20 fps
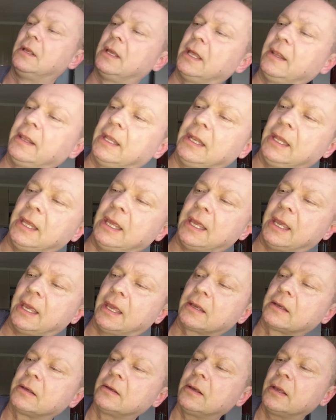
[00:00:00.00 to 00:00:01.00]
And then
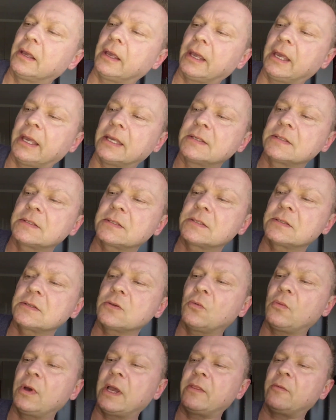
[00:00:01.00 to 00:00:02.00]
here is
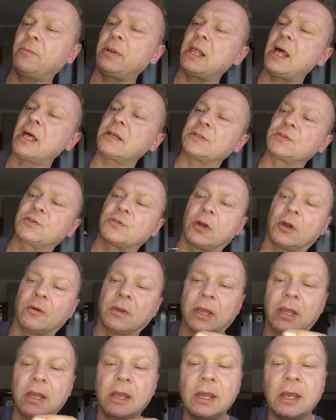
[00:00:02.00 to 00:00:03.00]
where the plant is
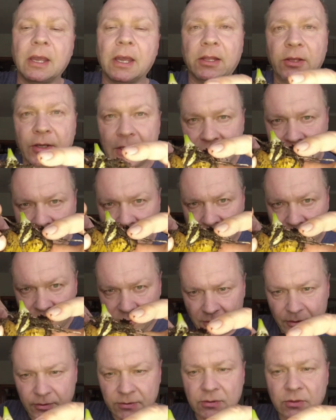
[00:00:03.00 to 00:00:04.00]
growing. And you can see here the
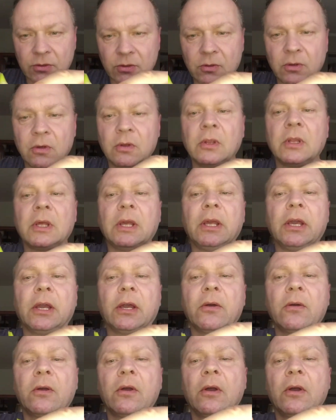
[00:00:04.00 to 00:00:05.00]
roots. There you go.